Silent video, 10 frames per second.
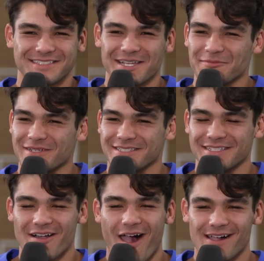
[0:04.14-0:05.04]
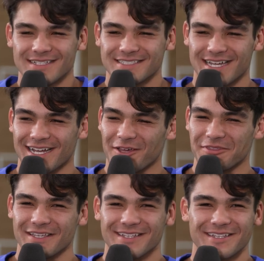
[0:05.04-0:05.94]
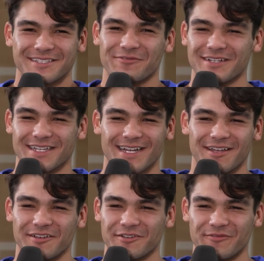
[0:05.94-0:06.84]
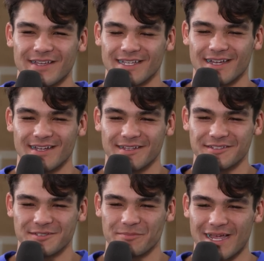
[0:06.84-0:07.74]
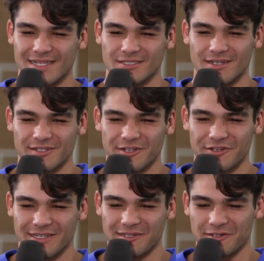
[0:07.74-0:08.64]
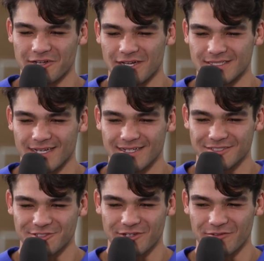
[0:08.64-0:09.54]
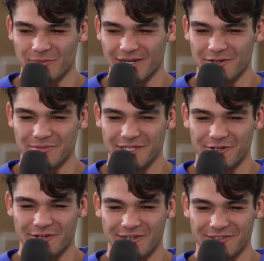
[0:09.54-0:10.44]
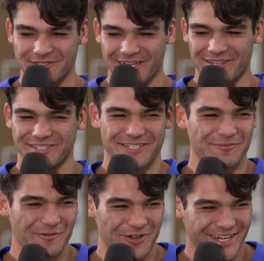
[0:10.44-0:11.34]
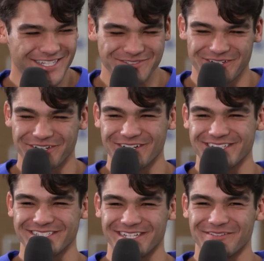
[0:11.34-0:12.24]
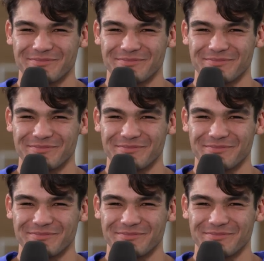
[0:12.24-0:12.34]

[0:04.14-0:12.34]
Staying busy, staying healthy. It's fun to get out here. Finally got some pads on. You go get a little contact, show everybody how big you are, how the how the summer workouts were going and stuff.